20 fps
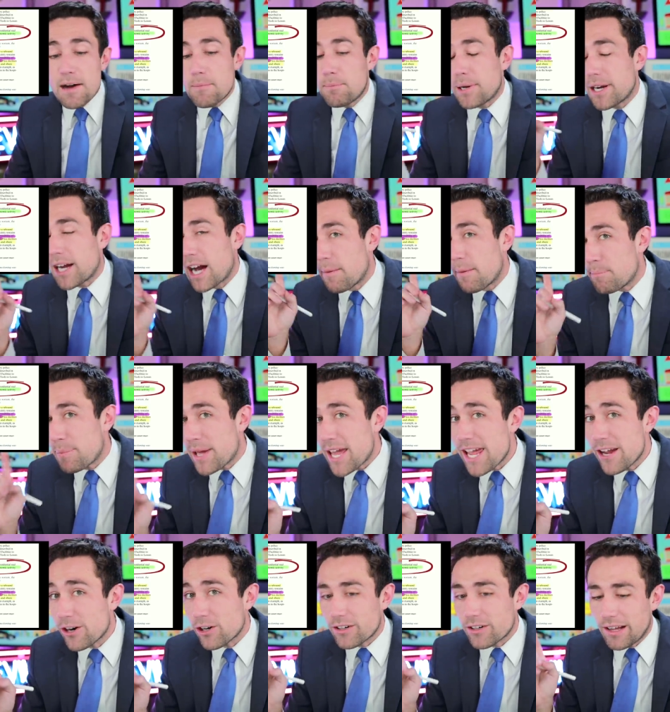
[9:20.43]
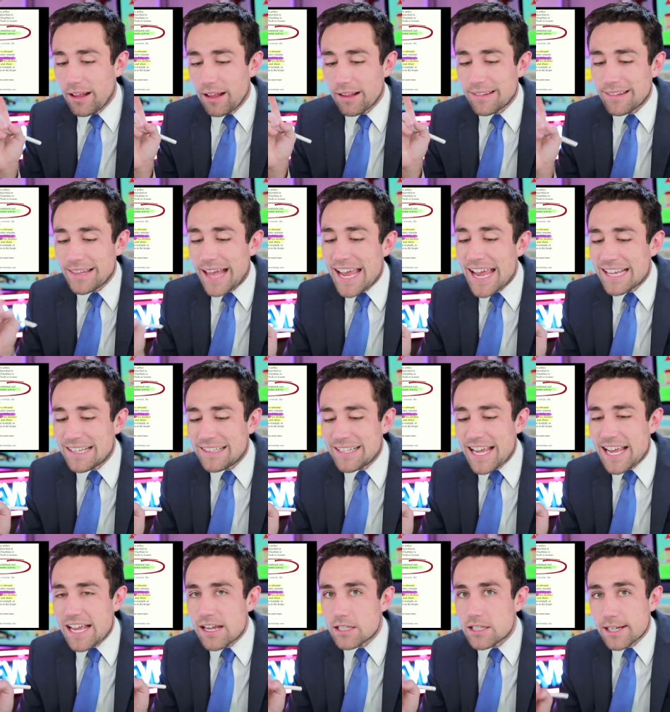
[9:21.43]
but appear
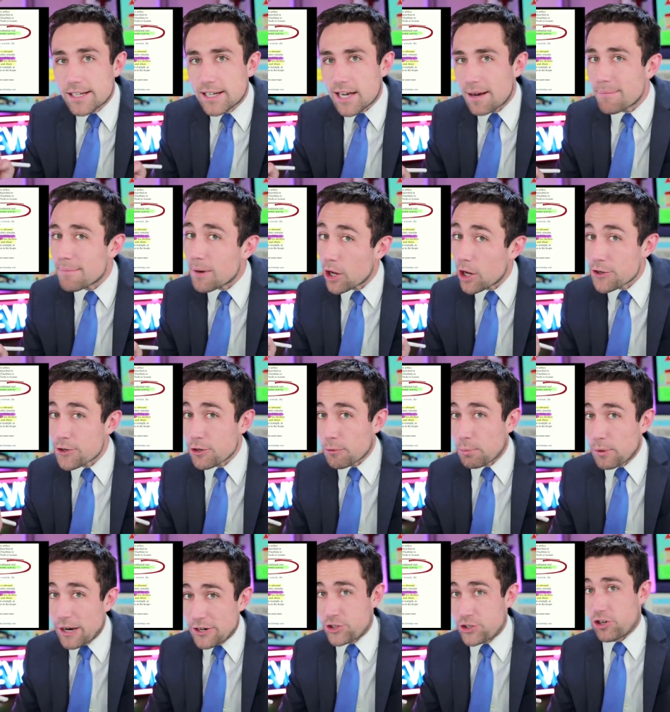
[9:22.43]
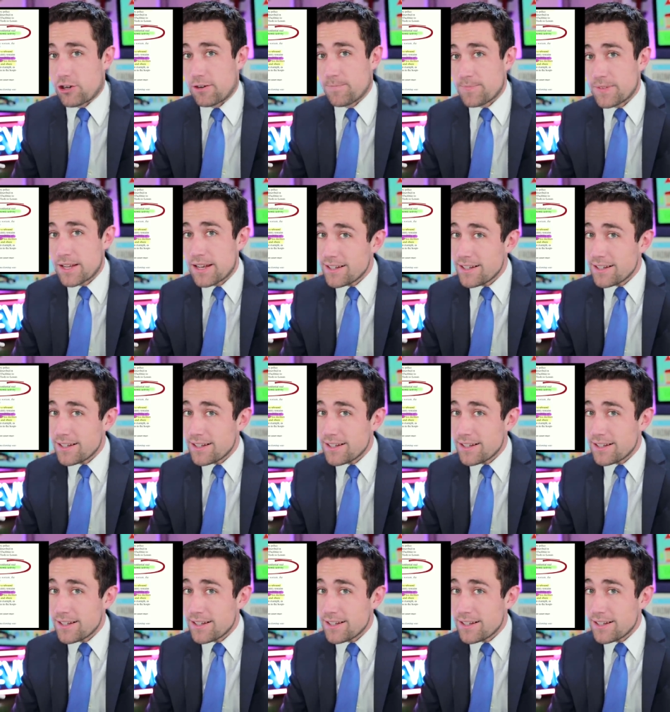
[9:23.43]
likely to come under pressure.